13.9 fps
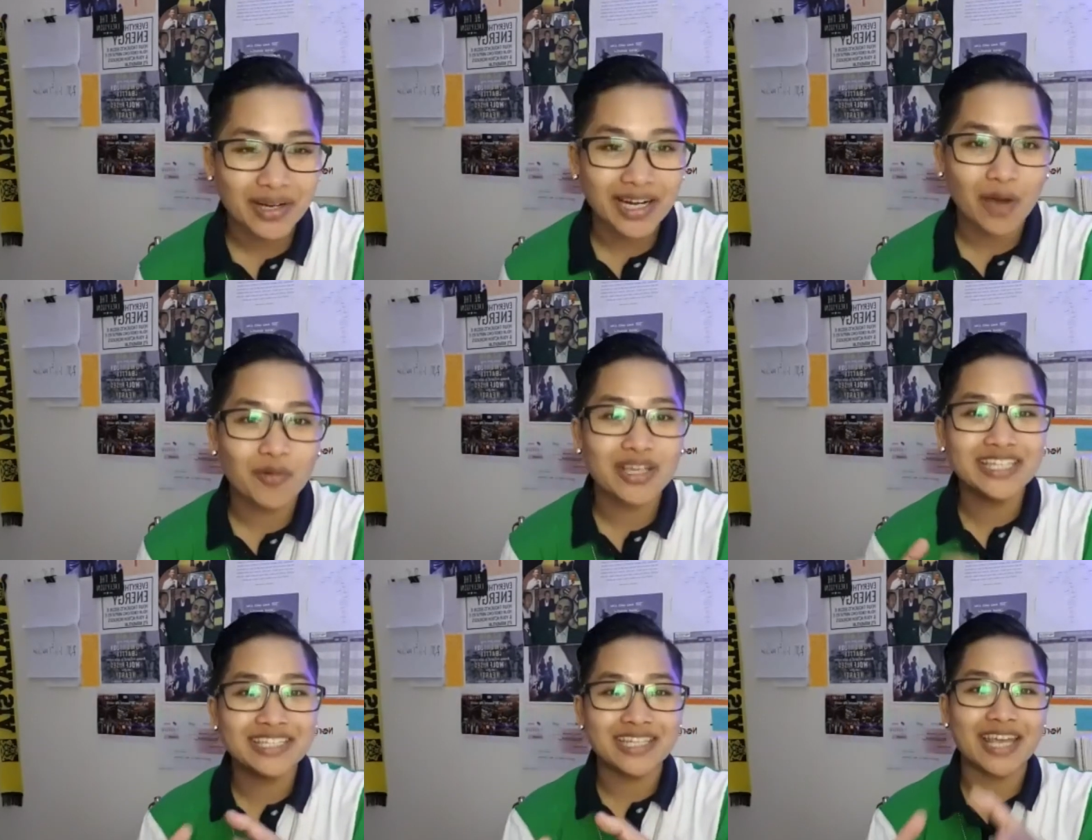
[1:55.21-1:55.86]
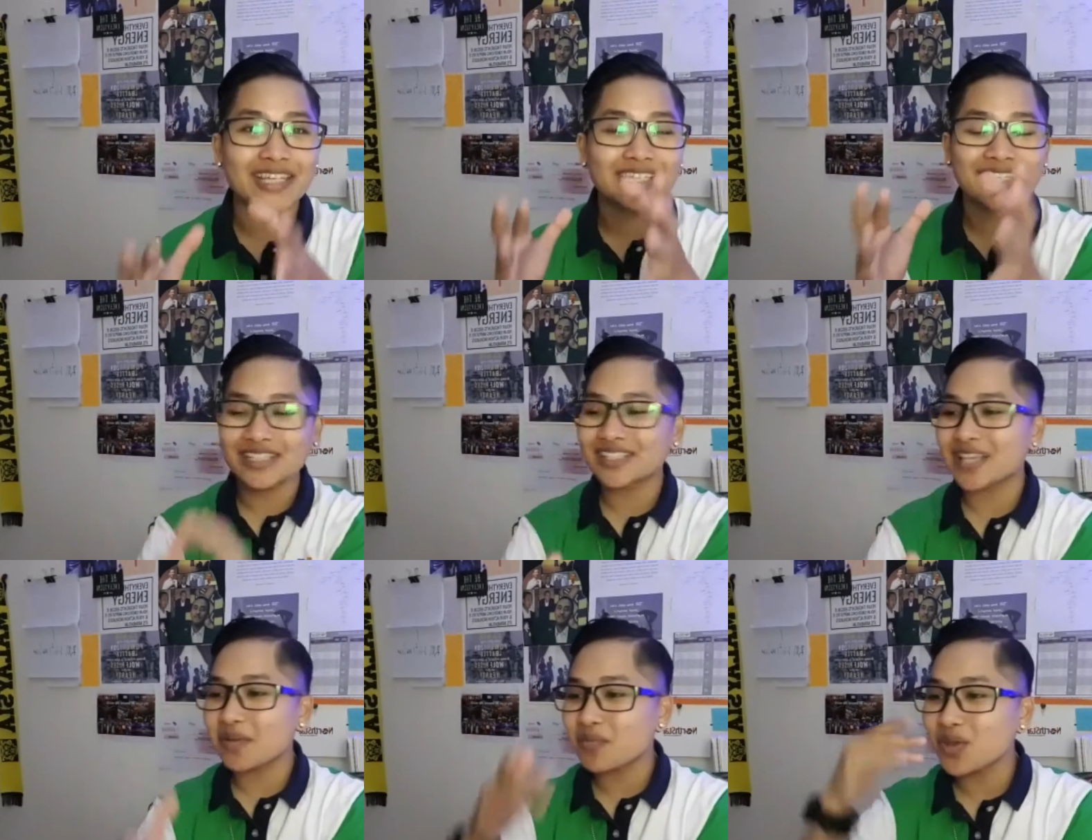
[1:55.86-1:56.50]
Our intention is
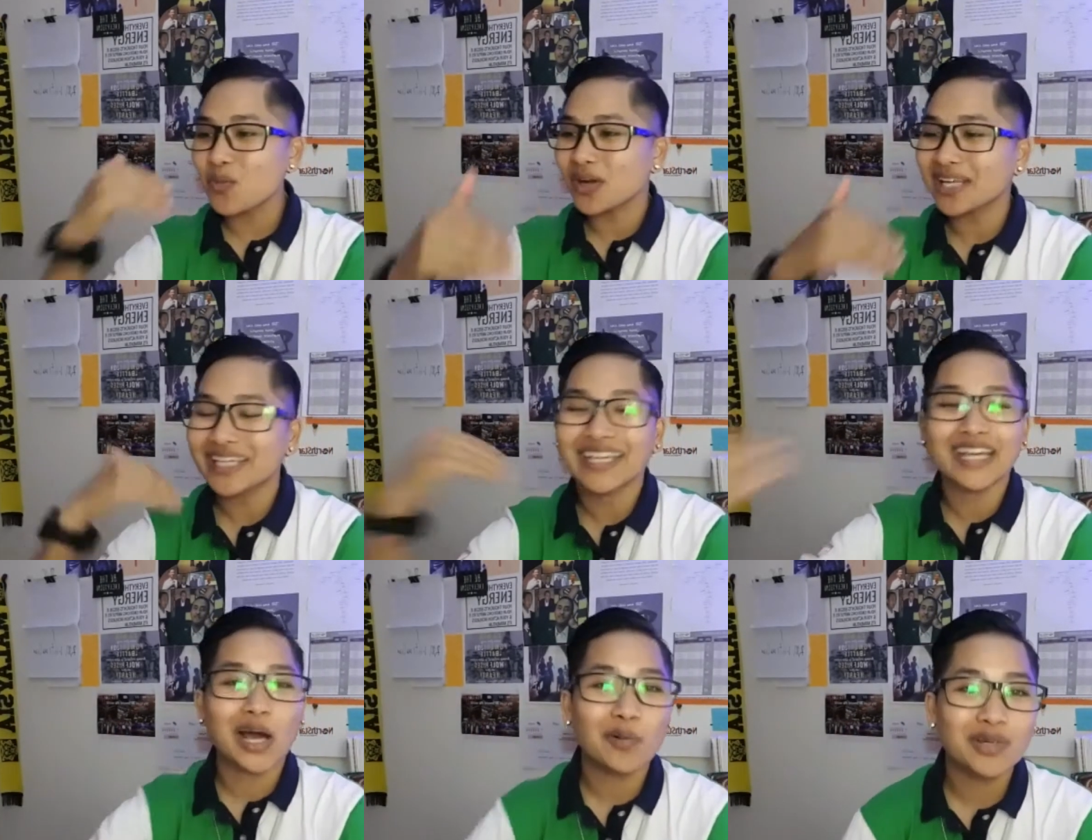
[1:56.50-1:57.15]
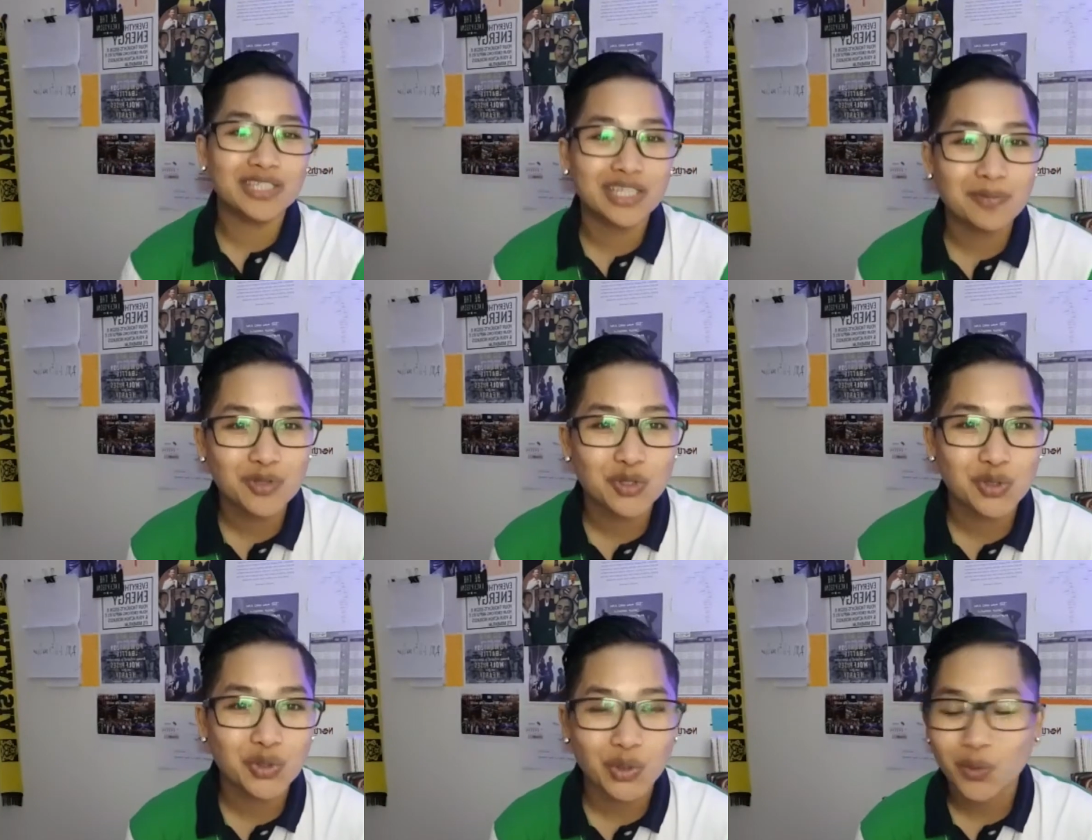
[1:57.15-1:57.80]
that we want to get our teams
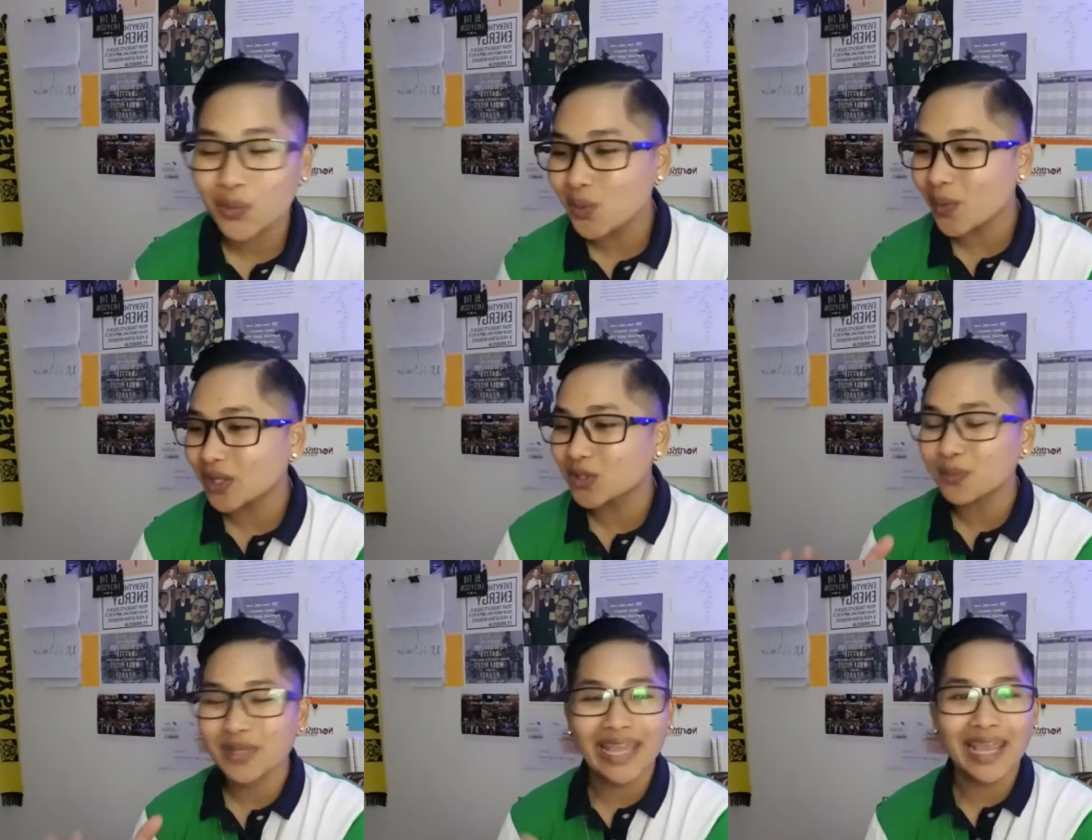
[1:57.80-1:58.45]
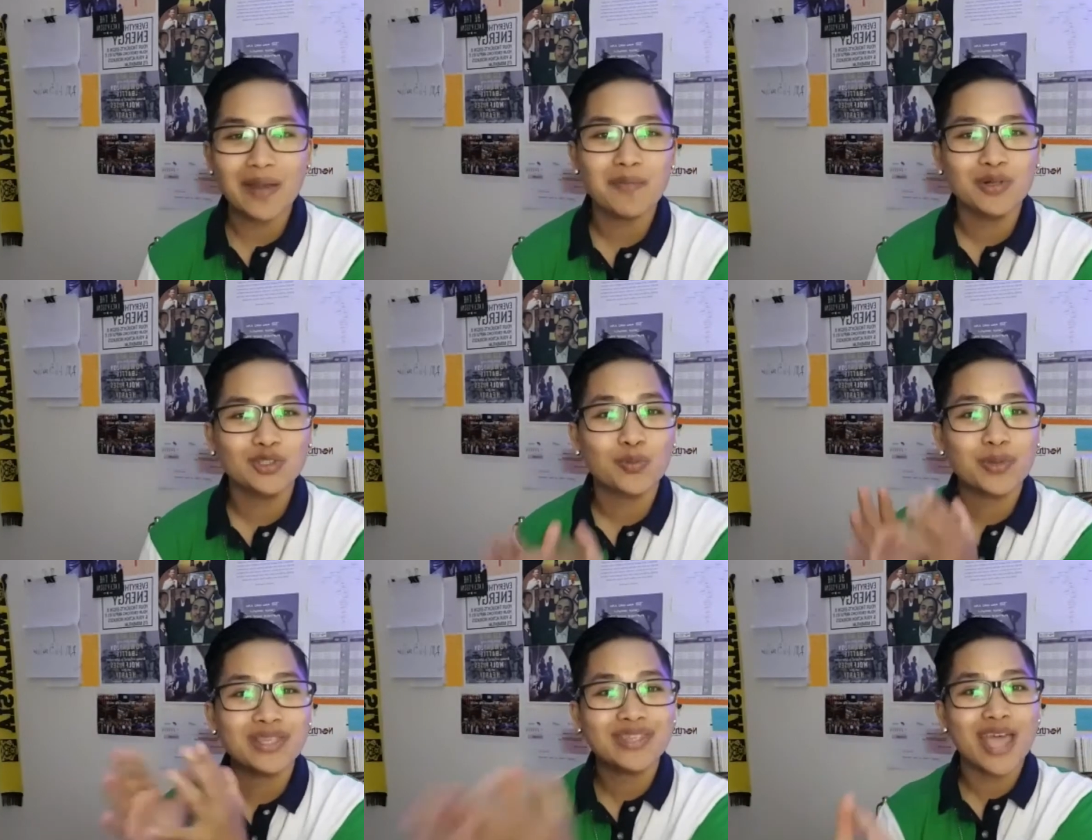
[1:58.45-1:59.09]
to grow. We want to be able to
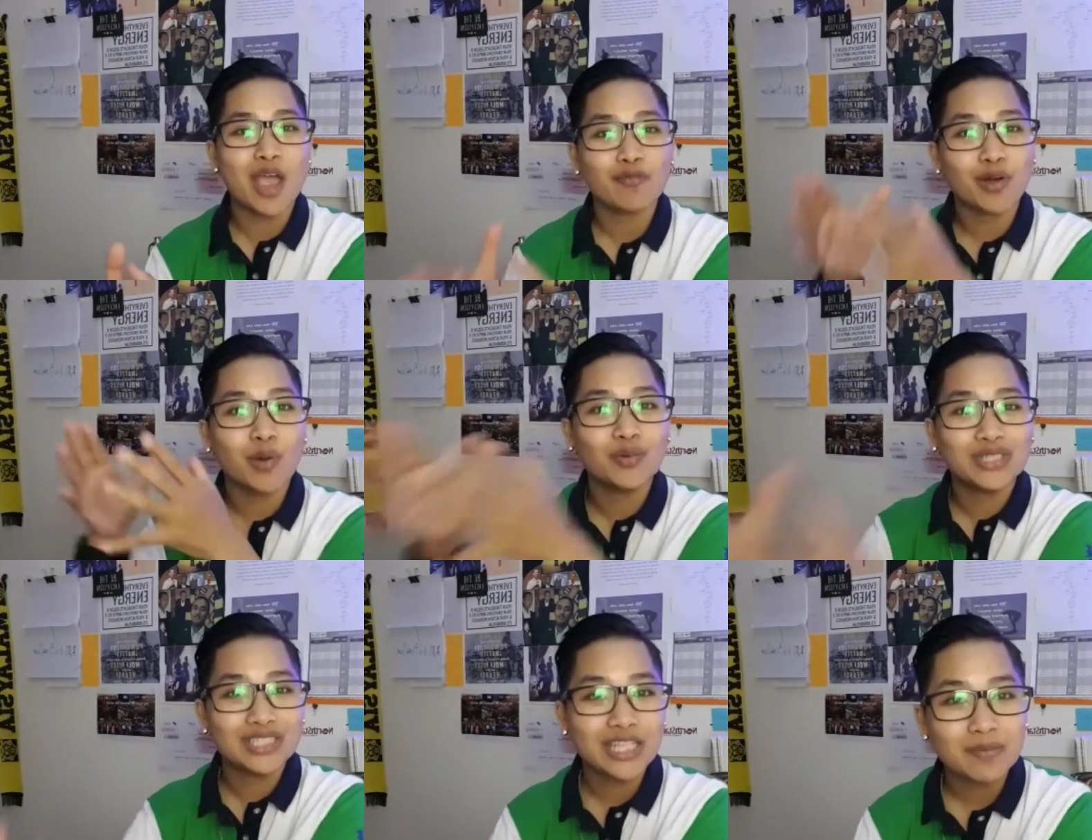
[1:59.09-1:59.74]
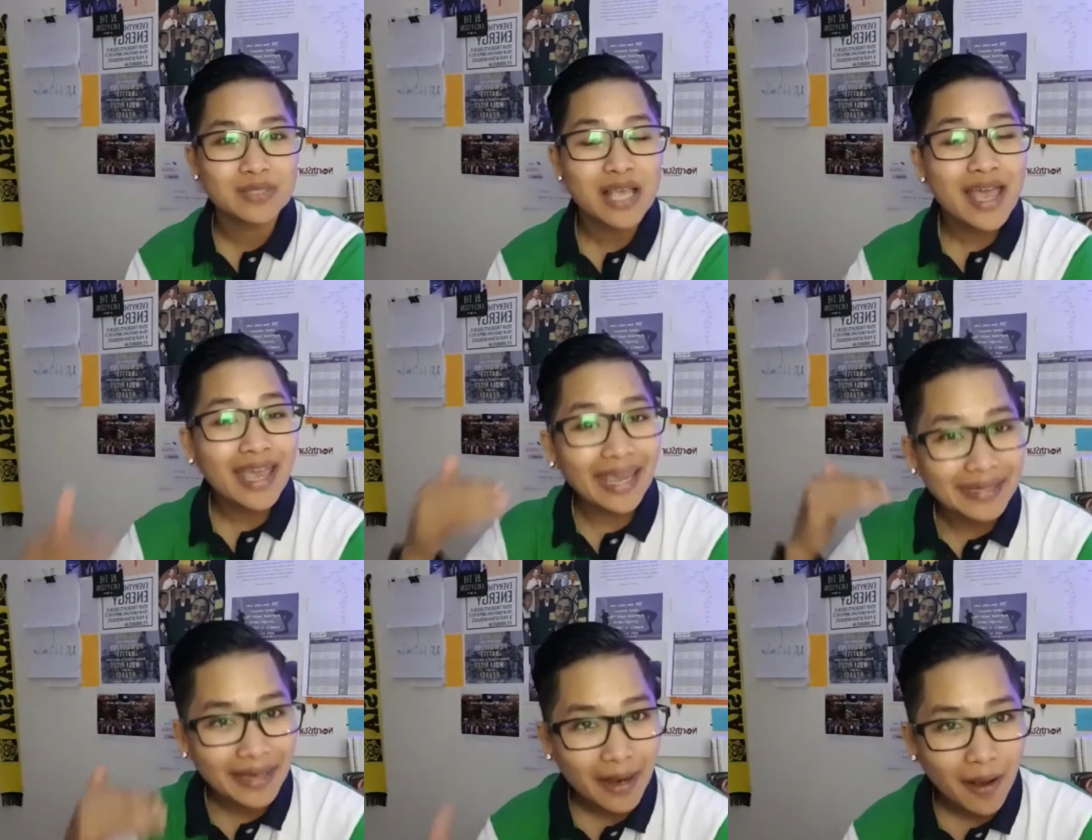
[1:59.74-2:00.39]
be there for our teams
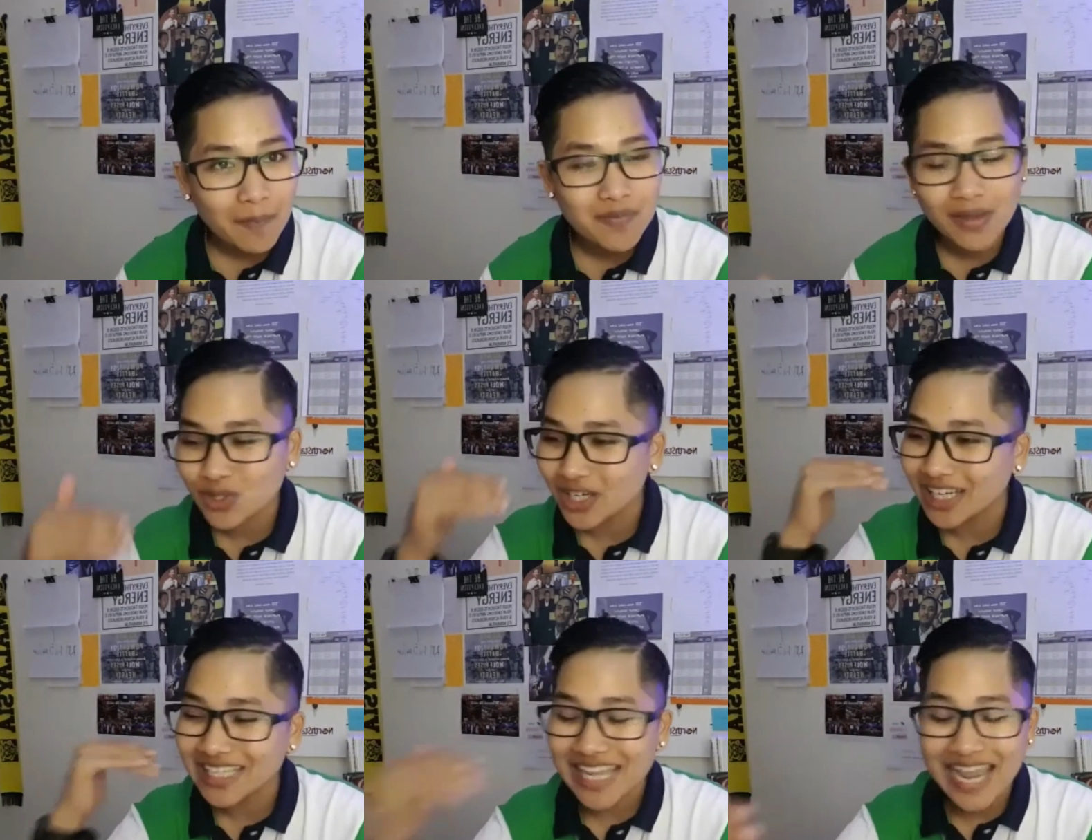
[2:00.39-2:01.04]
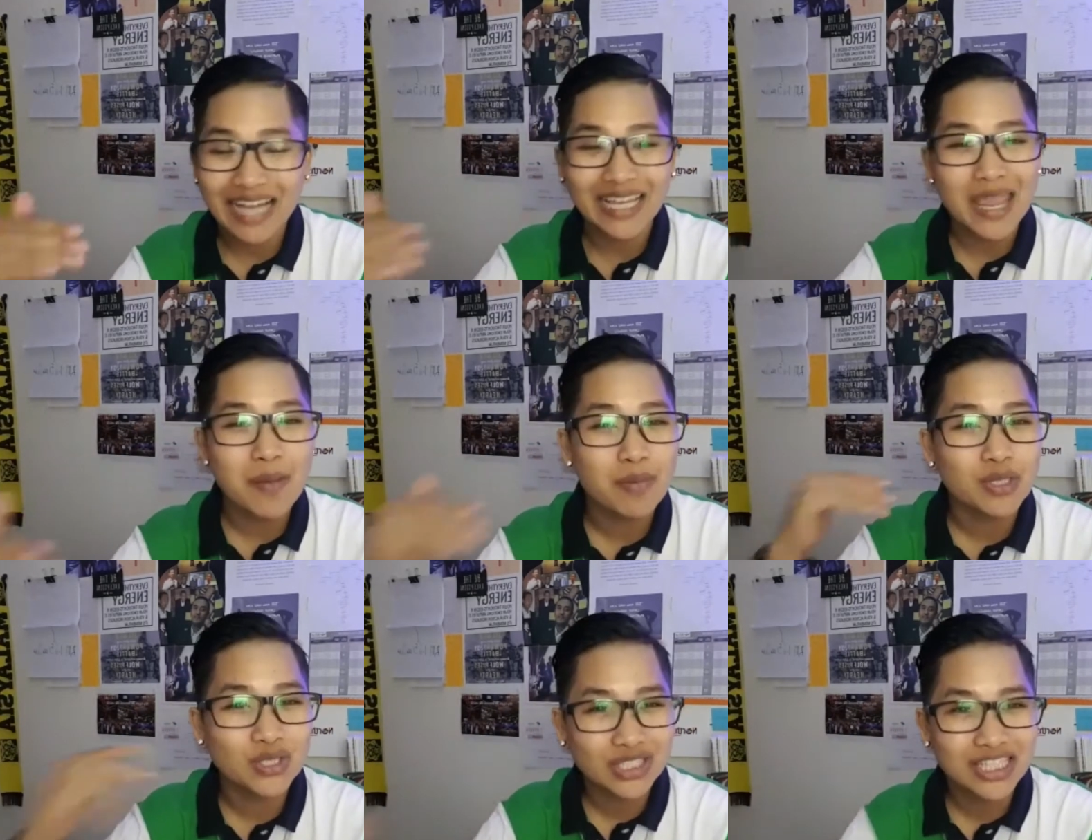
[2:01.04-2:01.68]
and help them so that they are
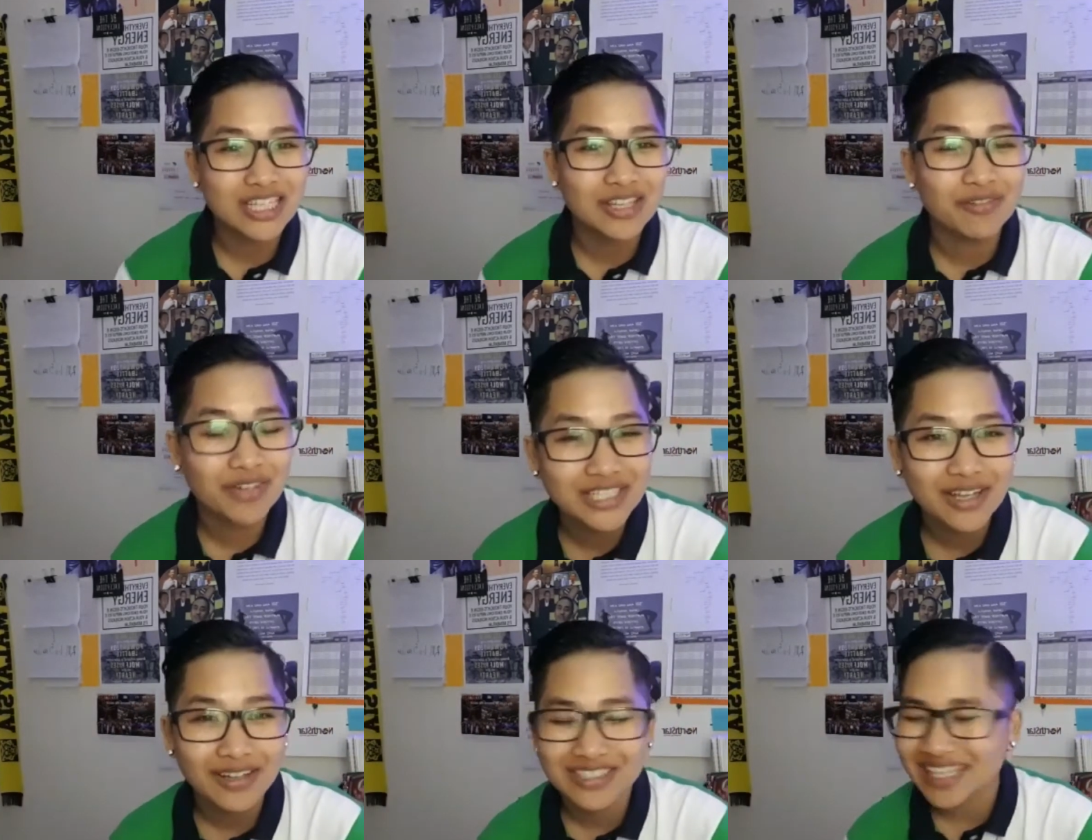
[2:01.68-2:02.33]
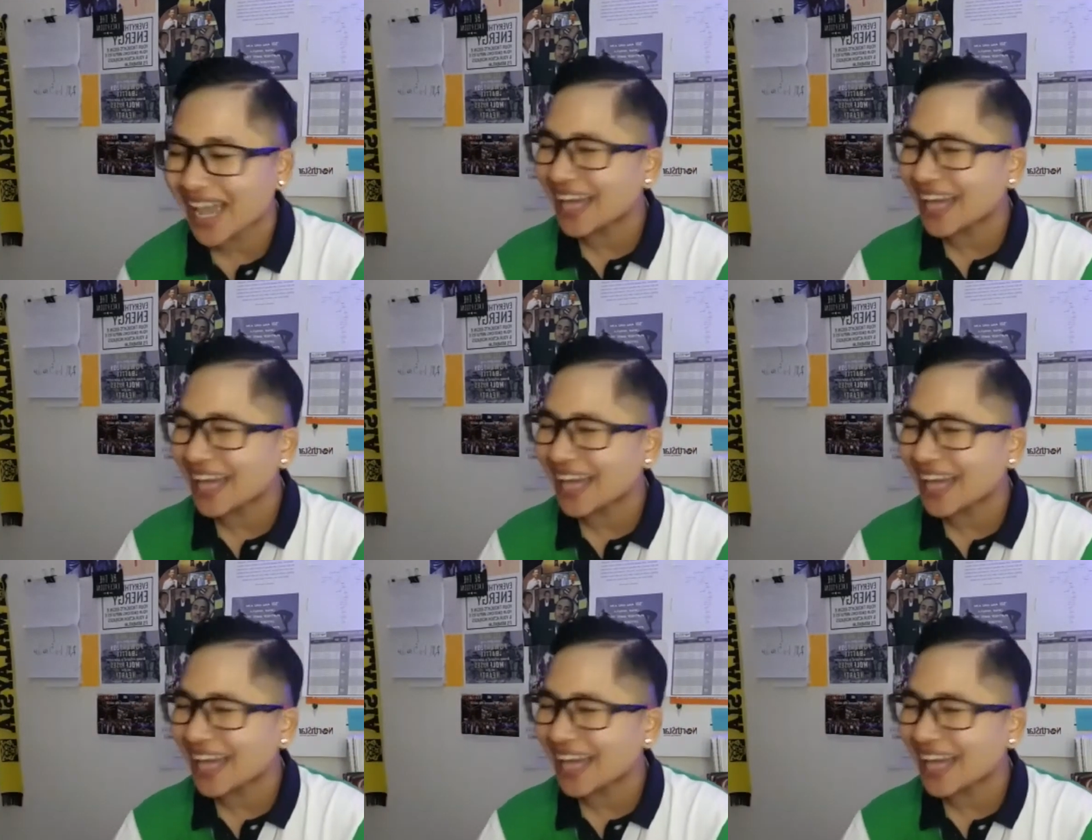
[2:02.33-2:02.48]
able to see the results.